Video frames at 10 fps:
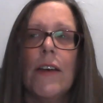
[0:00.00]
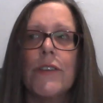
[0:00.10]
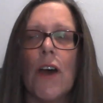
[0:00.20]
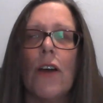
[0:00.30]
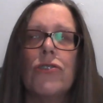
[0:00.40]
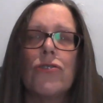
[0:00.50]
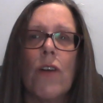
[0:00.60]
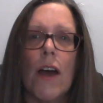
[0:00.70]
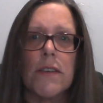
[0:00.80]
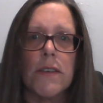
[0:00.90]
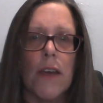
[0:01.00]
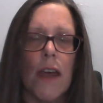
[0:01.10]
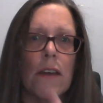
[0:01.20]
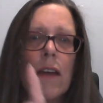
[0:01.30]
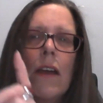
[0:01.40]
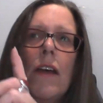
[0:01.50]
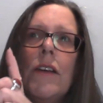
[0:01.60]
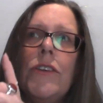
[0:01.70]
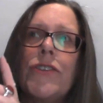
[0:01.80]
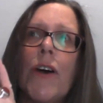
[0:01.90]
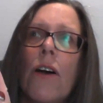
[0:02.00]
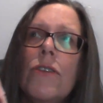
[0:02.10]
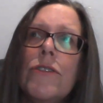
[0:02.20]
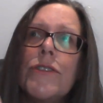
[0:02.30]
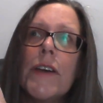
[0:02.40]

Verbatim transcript: So trust it. Don't